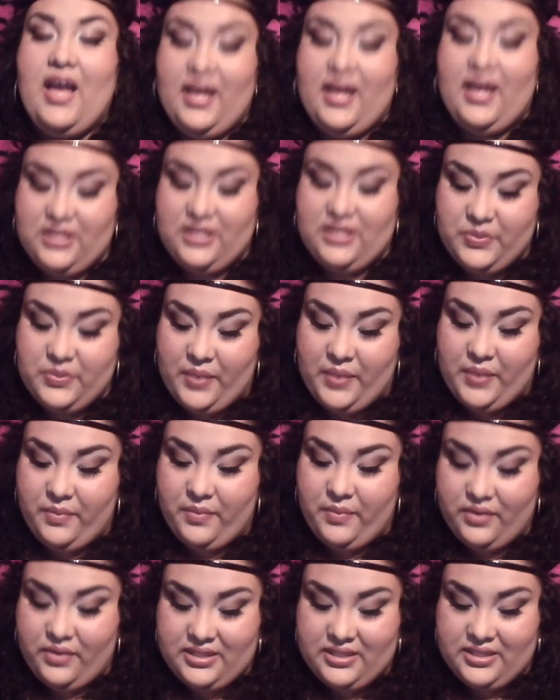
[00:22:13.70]
It's the
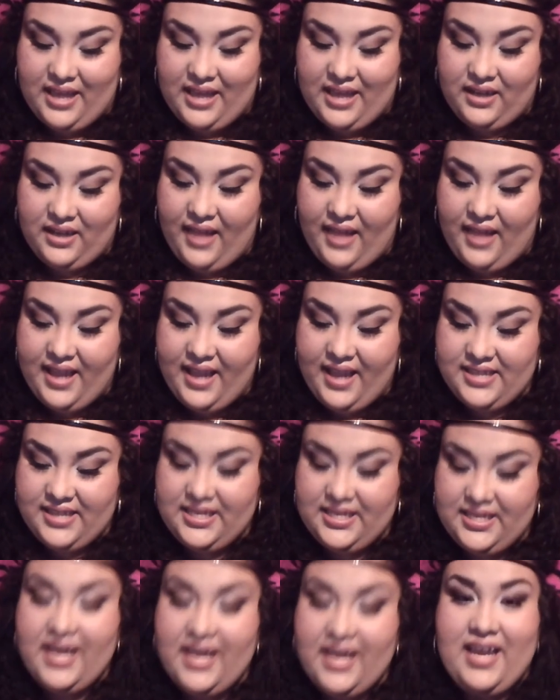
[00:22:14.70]
Rimmel
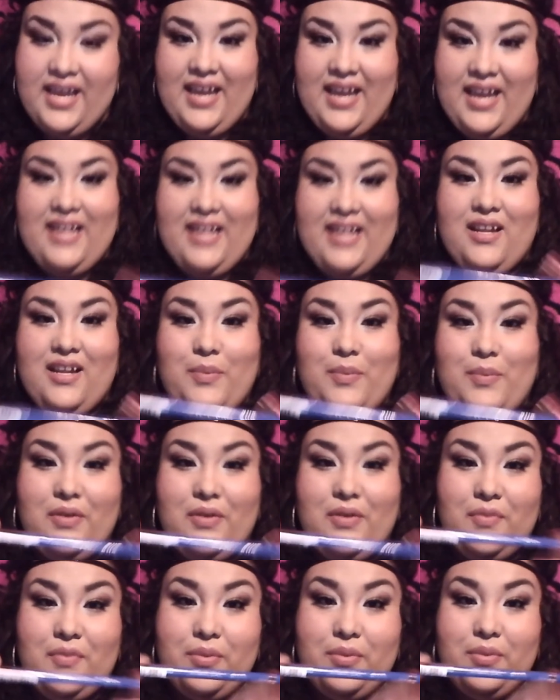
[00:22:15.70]
Scandalize in a
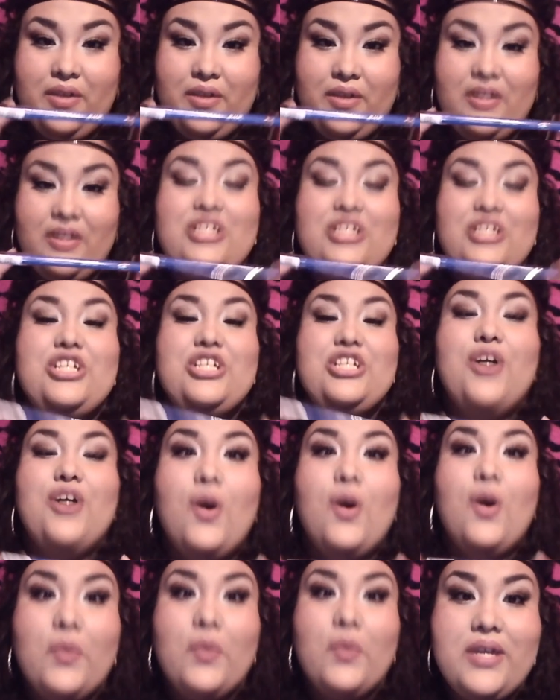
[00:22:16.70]
beautiful blue color. She
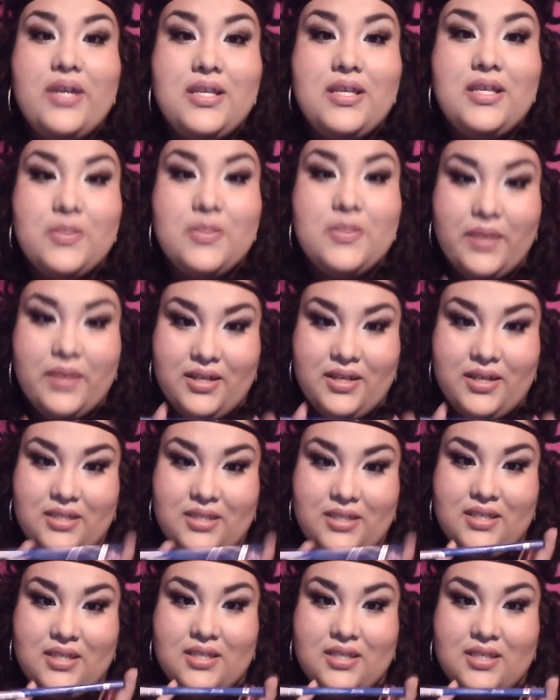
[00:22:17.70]
always
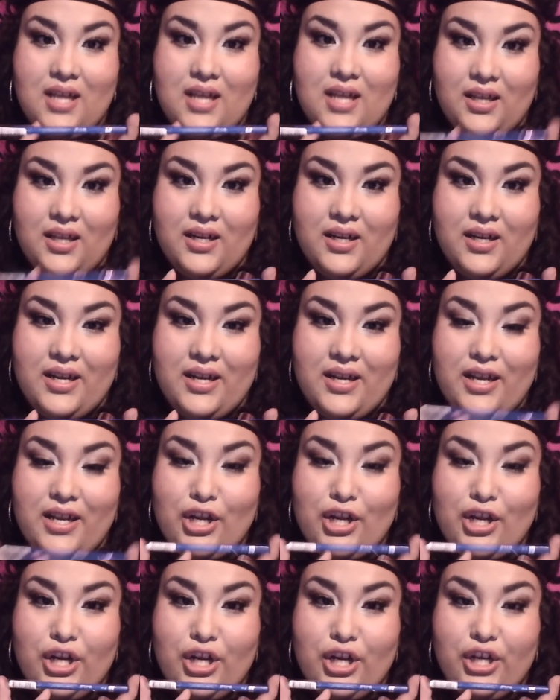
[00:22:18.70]
wears this color in
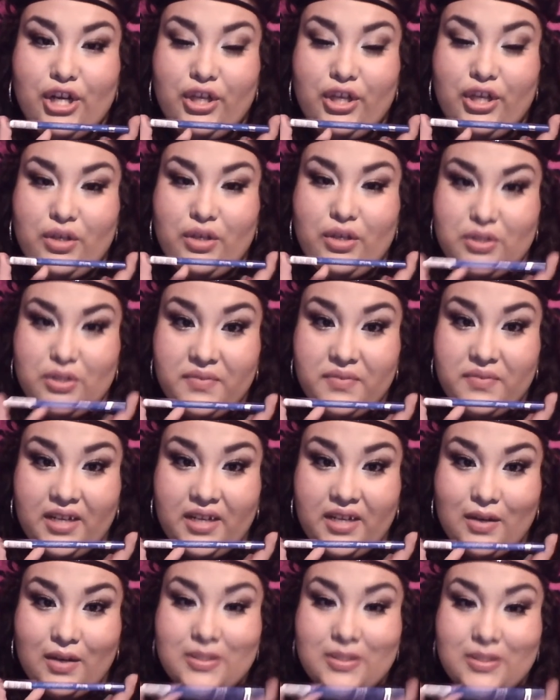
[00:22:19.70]
her YouTube
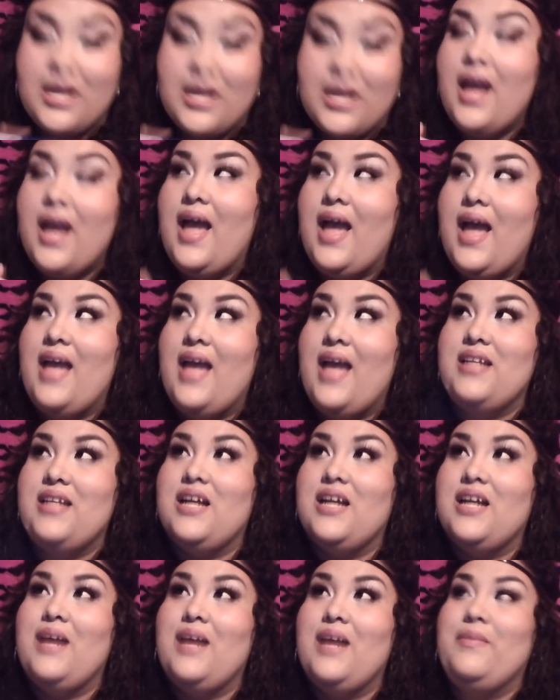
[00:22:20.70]
videos,
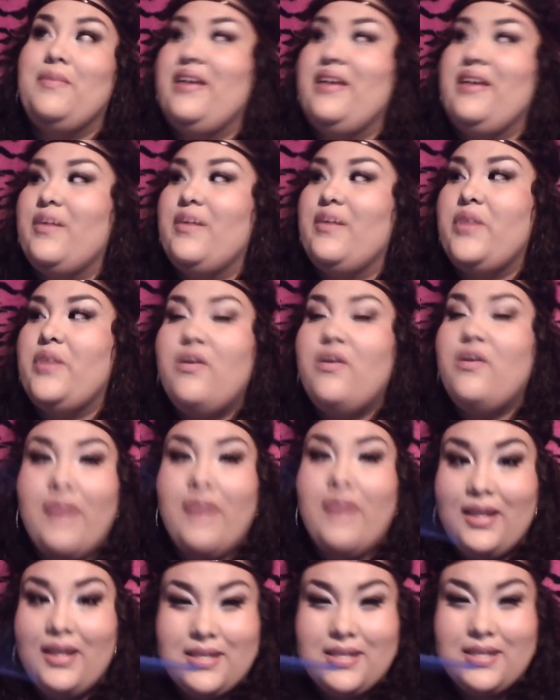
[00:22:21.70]
and I'm like, we don't
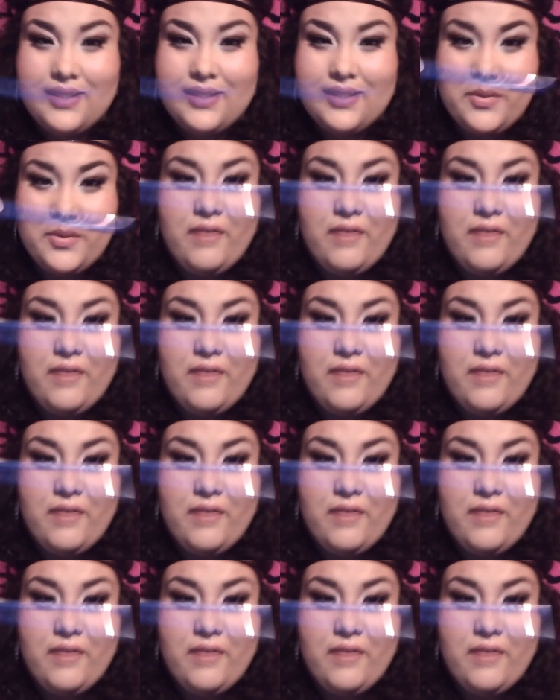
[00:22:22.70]
get this